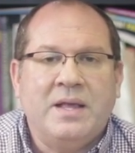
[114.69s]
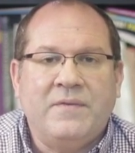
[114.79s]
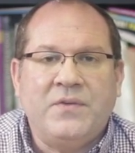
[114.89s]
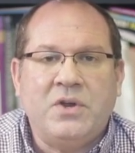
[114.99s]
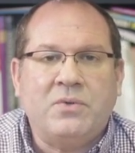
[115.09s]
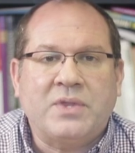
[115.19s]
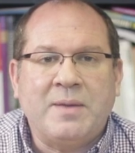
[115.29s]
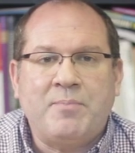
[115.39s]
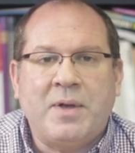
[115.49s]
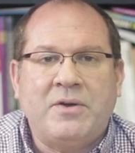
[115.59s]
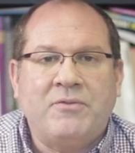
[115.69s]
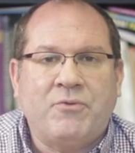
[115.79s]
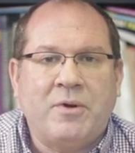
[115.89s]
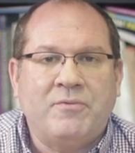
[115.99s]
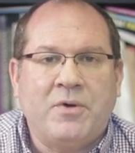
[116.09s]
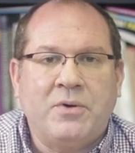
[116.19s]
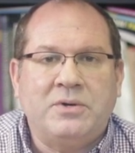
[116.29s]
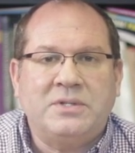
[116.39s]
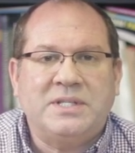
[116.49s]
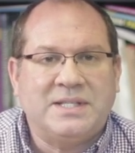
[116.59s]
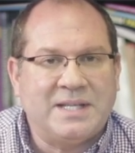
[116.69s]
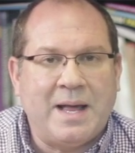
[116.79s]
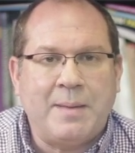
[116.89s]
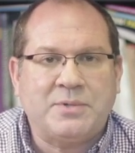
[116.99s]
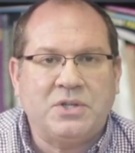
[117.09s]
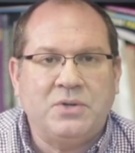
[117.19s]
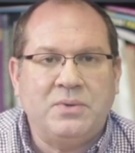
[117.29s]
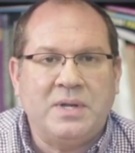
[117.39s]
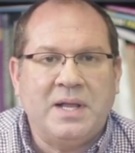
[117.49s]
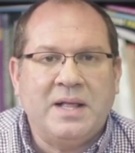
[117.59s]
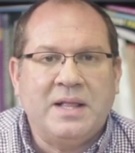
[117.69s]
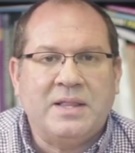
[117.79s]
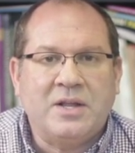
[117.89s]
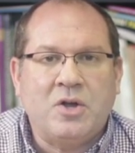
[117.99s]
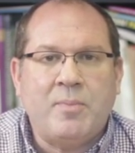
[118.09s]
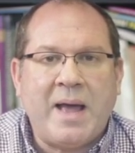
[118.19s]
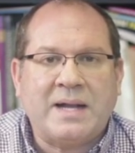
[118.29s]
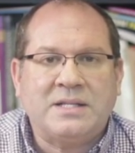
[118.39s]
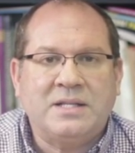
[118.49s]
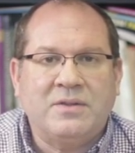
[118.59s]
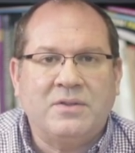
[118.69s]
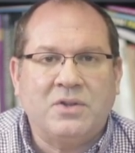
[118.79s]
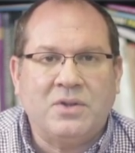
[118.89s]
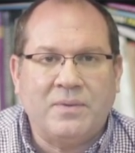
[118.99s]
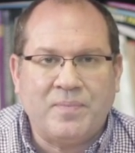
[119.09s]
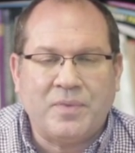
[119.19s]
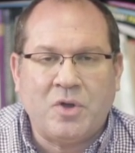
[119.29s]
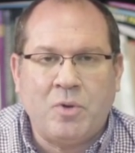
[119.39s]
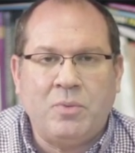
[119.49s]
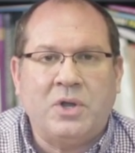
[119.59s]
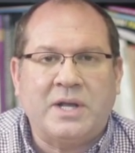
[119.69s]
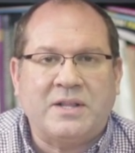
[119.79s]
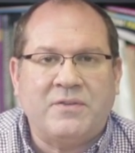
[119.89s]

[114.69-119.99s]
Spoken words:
If you don't think better informed voters is an absolute, then go look at the